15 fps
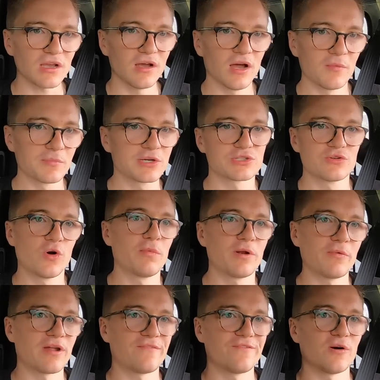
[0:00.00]
Because normally
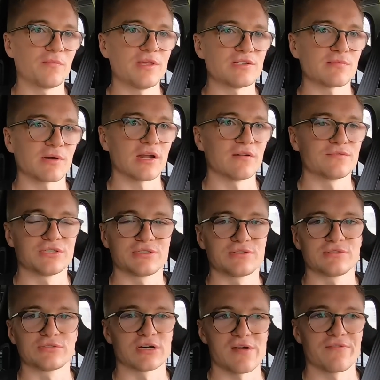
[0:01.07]
when I film these I'm kind of just
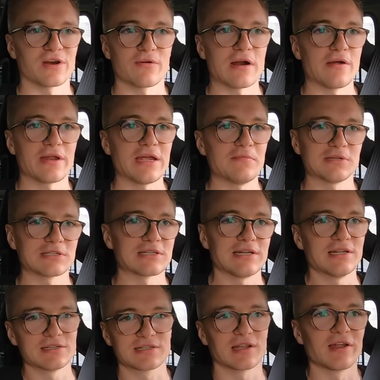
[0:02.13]
driving around aimlessly
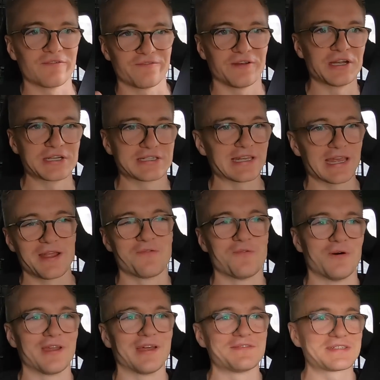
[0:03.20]
until I finish saying
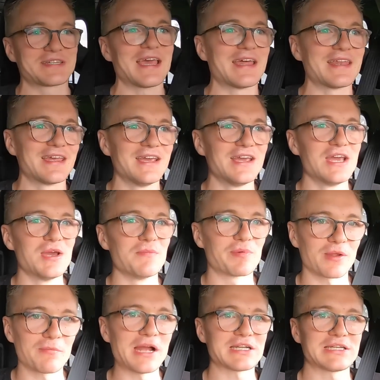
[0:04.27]
what I've said. But
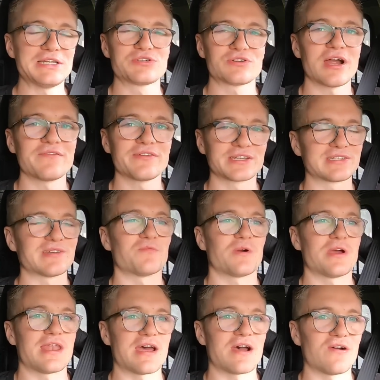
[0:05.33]
I'm actually driving
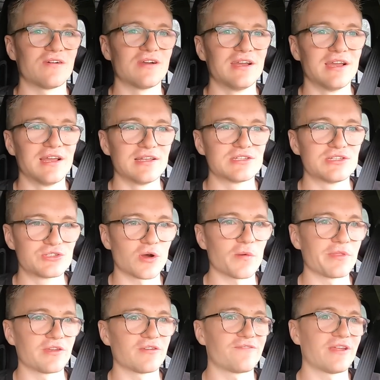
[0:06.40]
somewhere now to drop
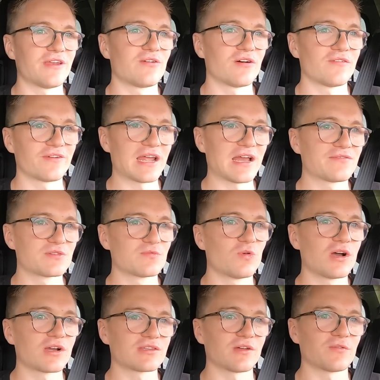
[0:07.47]
the Defender off and have some
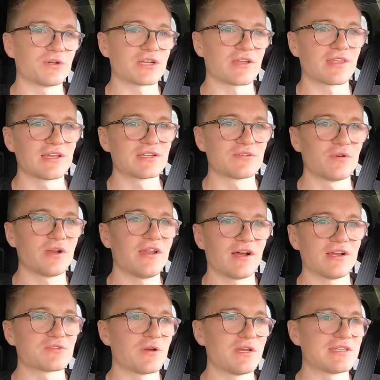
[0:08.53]
work done, which I think is a really
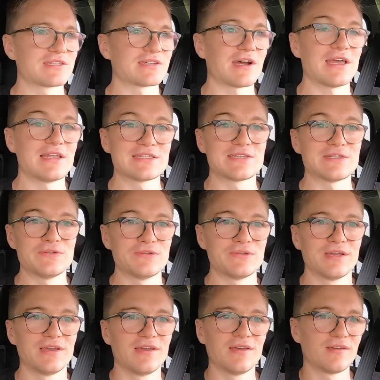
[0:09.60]
nice way to tie into
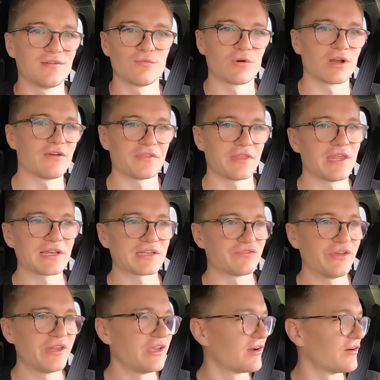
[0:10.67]
whatever the next
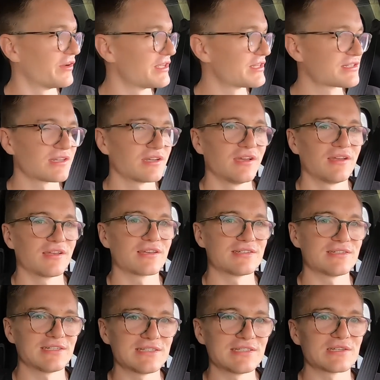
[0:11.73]
video is, because
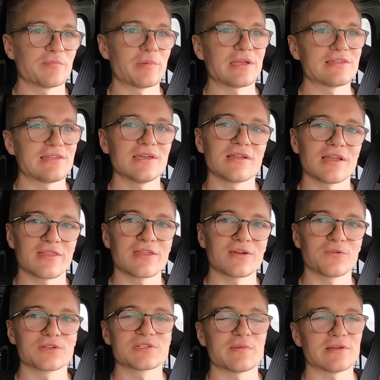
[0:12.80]
this is a big deal, I think,
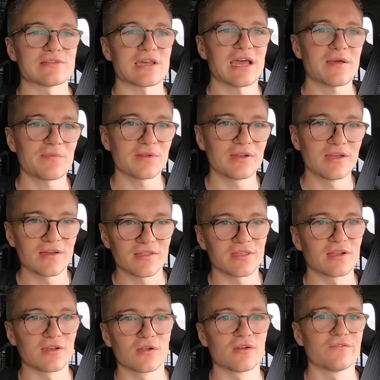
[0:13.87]
what's about to happen. I
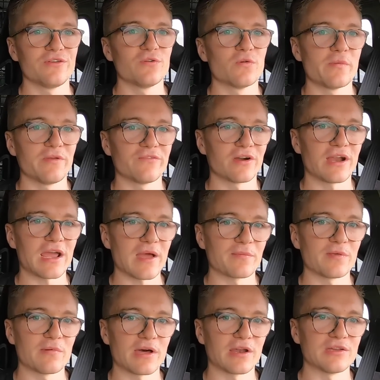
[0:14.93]
think a lot of you will be very
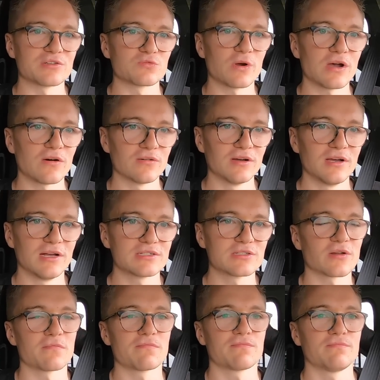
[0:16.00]
happy about it as well. It's
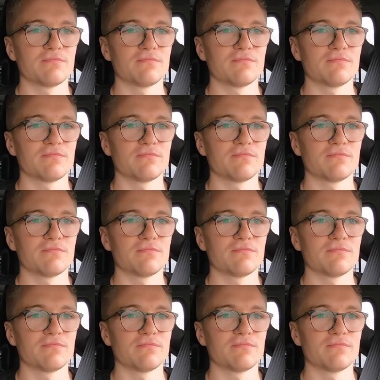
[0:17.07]
not a...